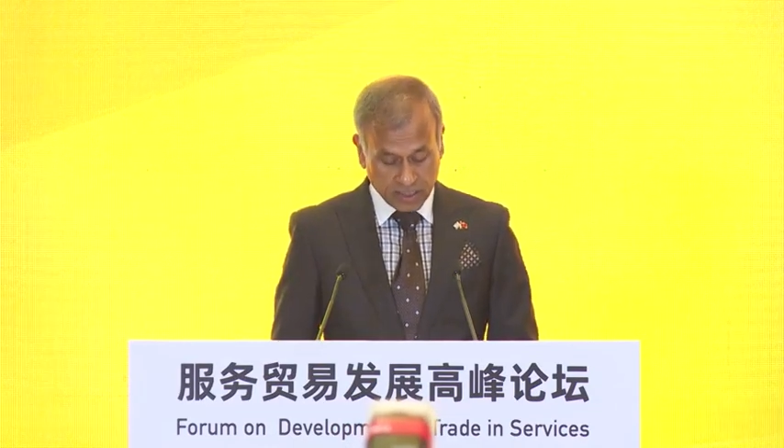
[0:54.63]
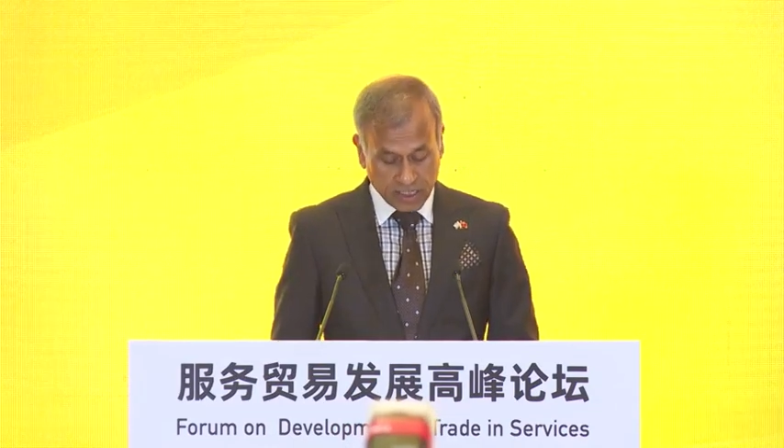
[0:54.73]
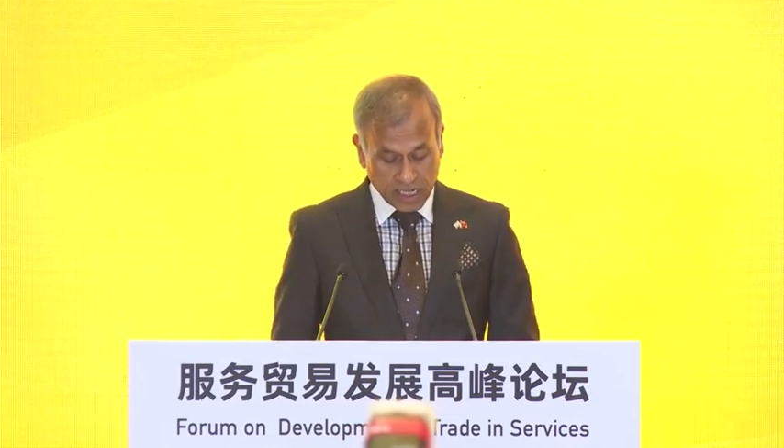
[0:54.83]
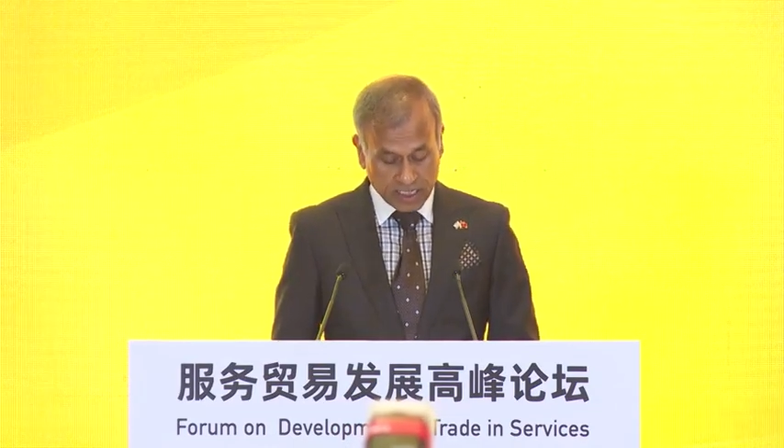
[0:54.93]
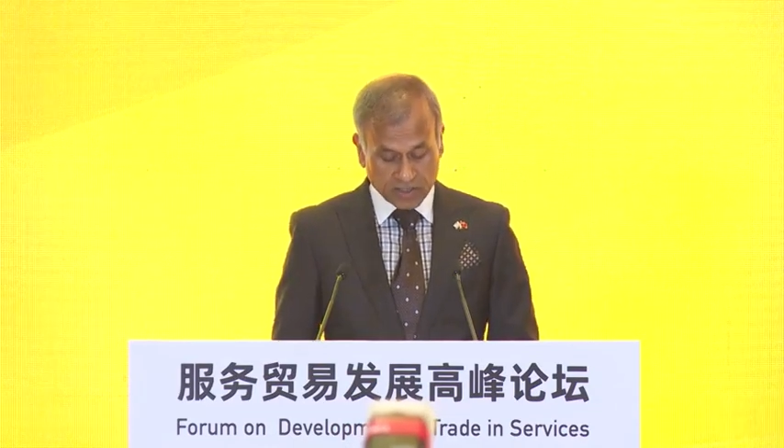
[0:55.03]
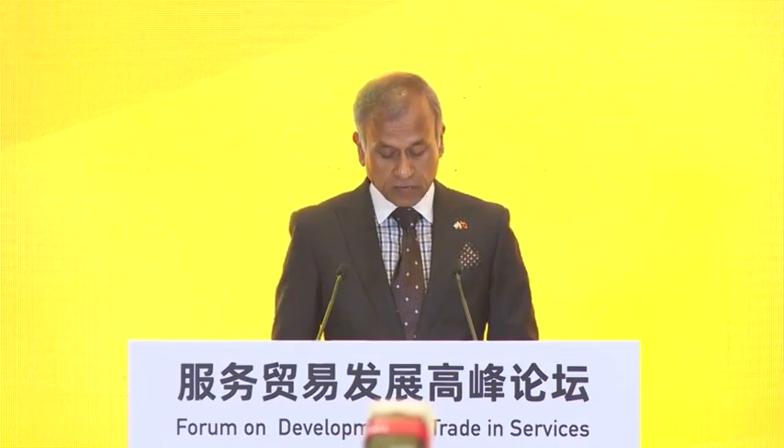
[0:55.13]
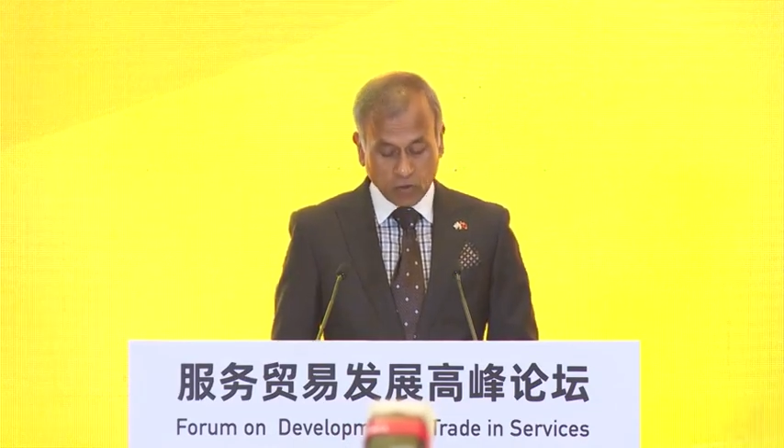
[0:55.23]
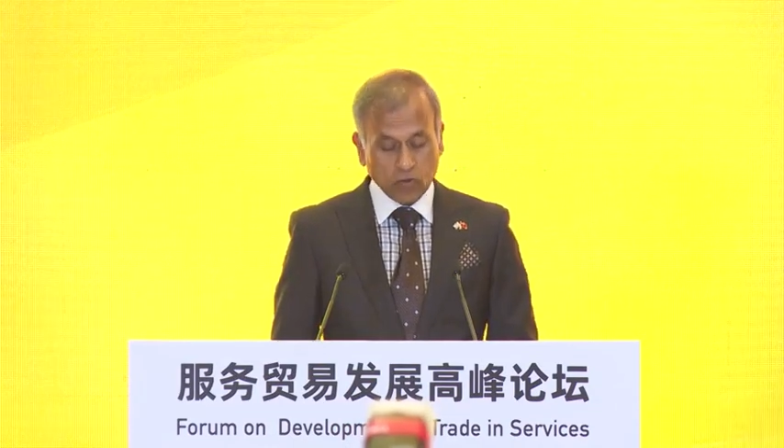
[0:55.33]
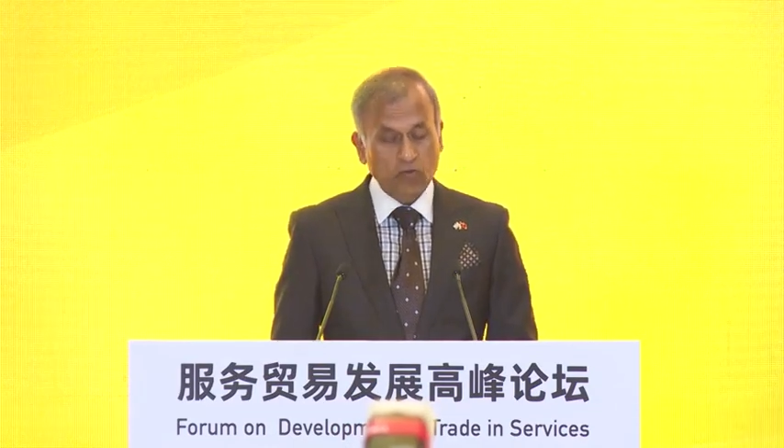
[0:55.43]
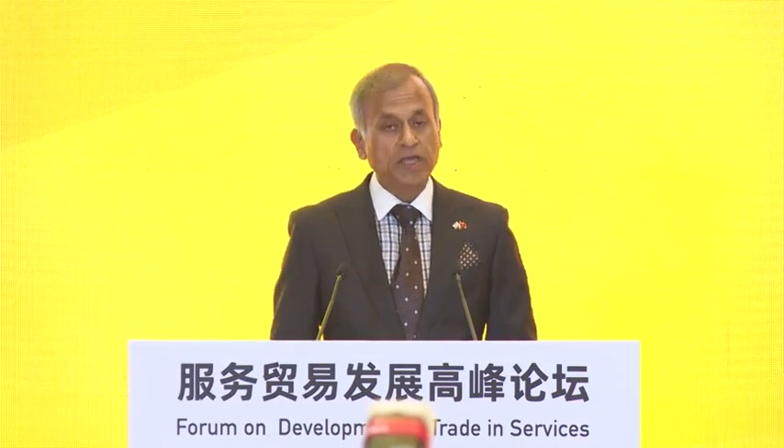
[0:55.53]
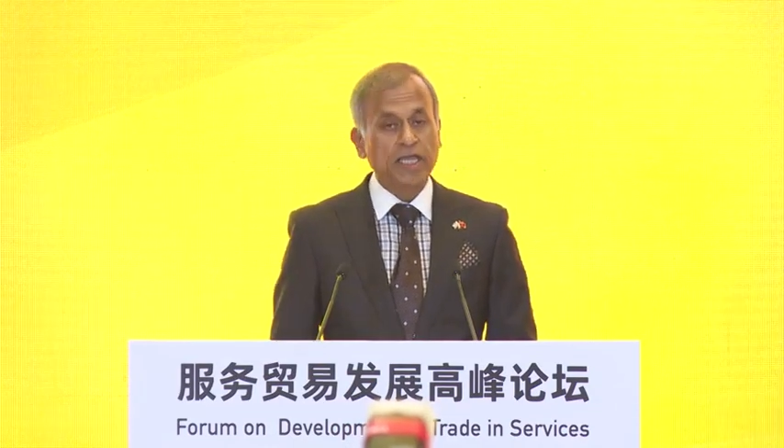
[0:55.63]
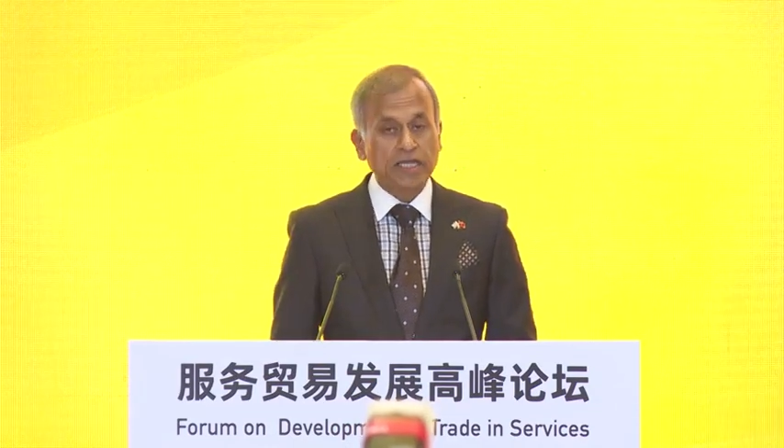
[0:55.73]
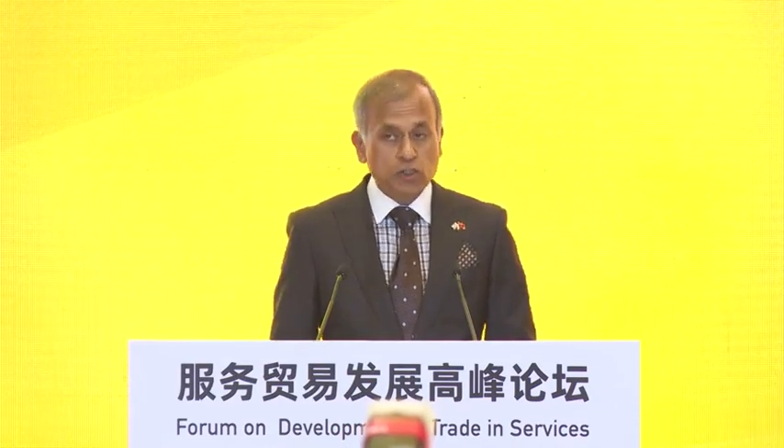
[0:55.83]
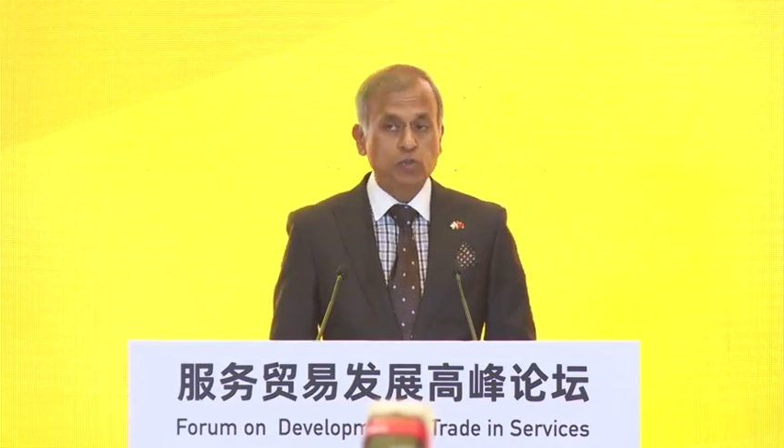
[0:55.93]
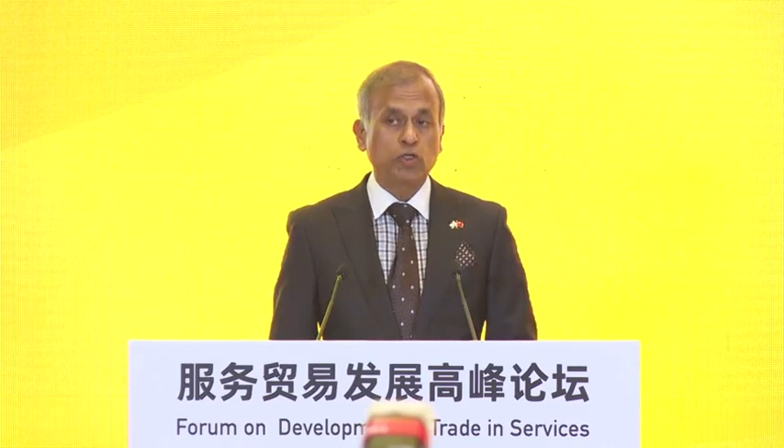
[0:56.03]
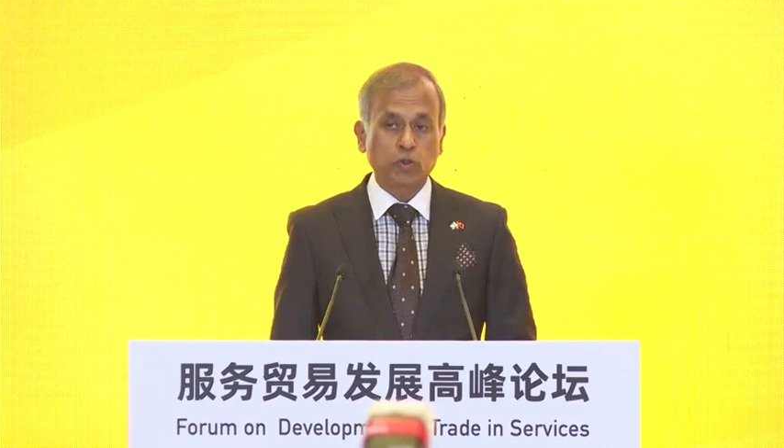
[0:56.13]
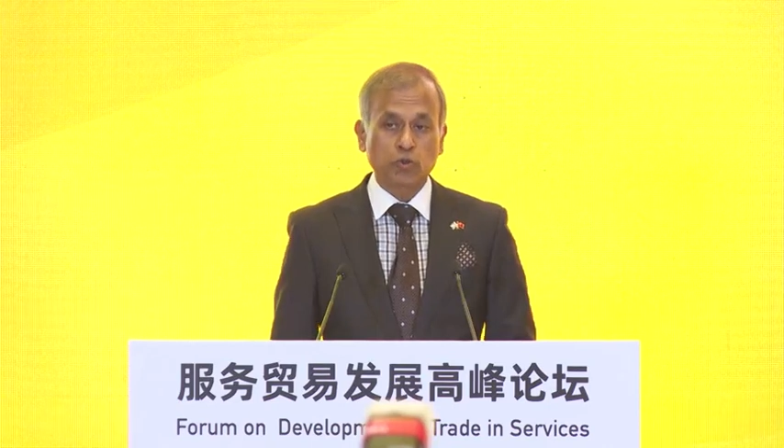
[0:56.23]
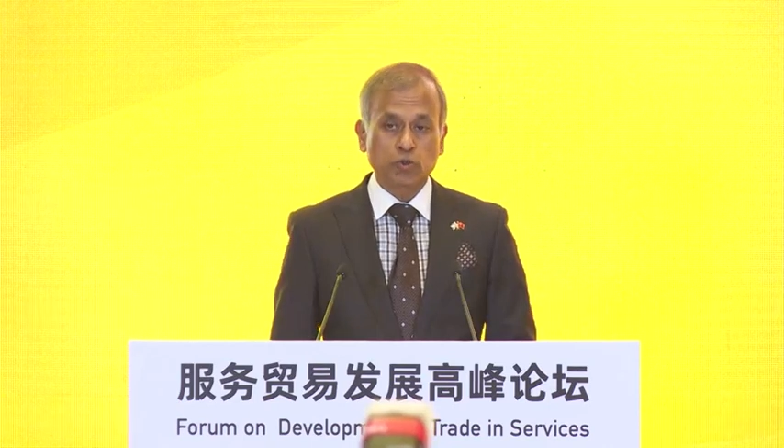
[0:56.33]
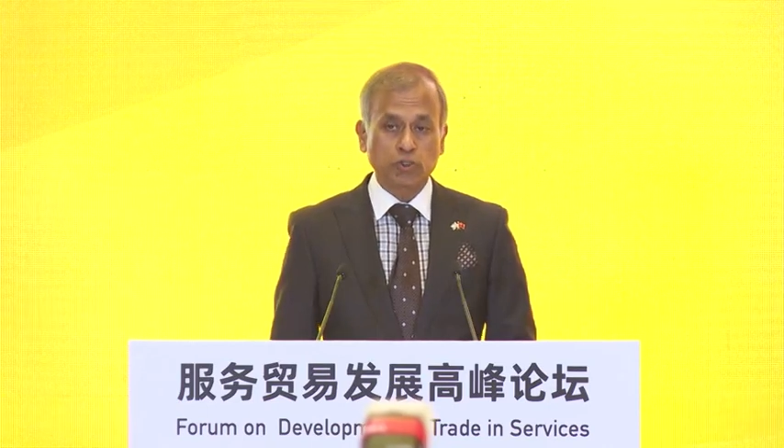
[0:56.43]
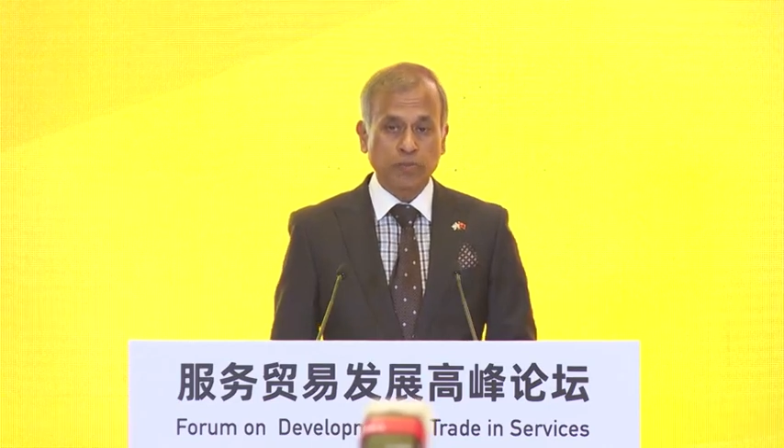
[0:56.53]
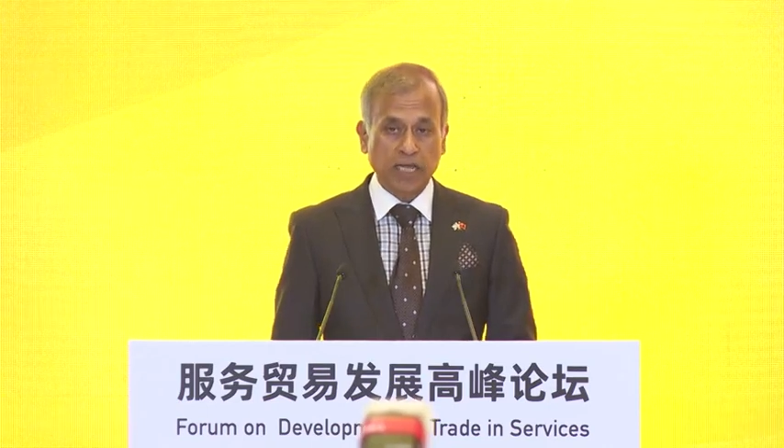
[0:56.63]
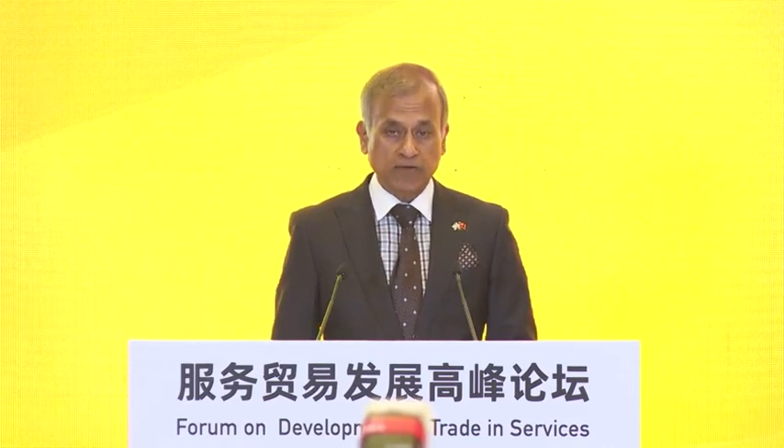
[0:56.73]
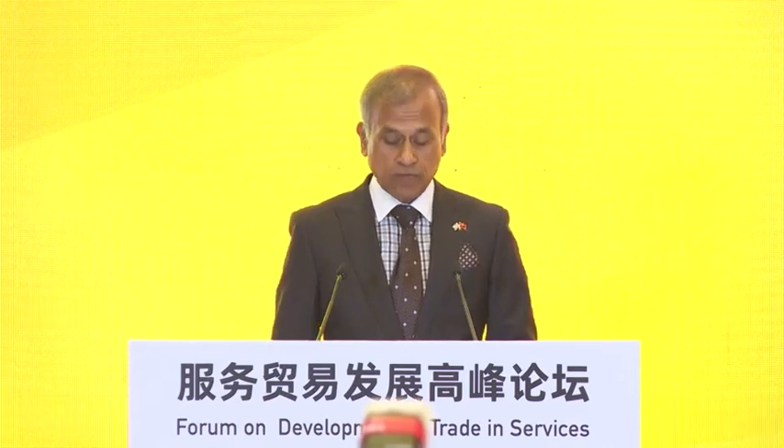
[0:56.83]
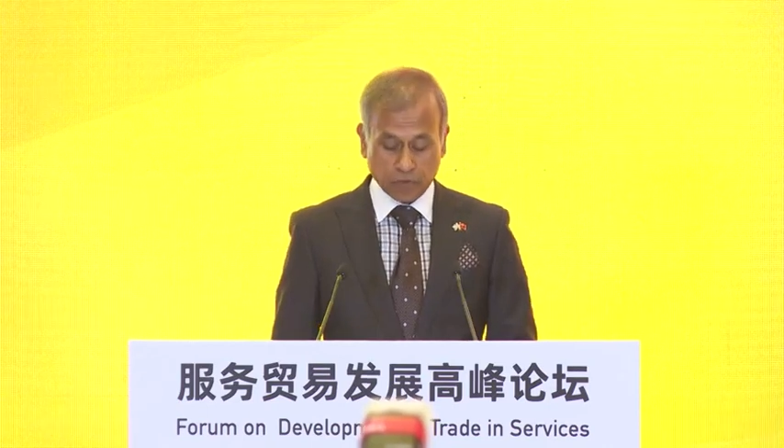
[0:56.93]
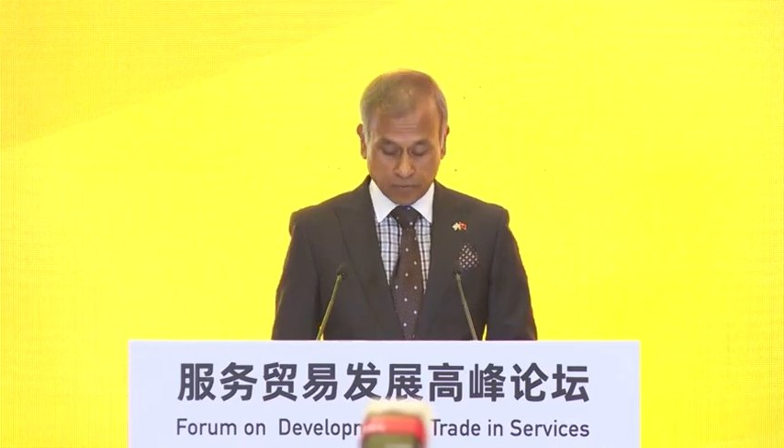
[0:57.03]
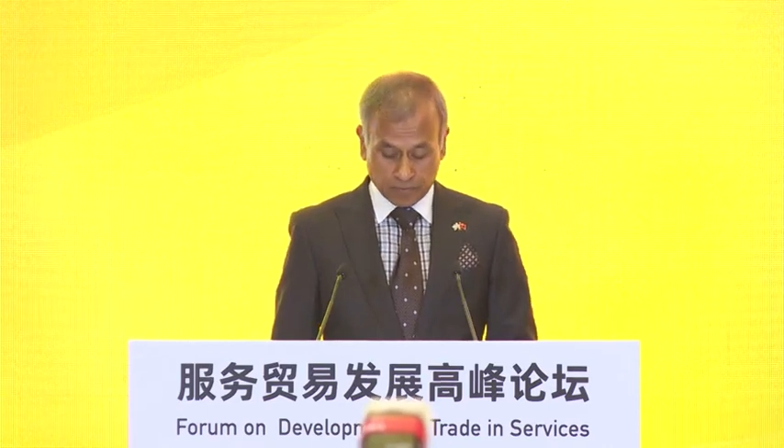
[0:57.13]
has evolved into a crucial platform.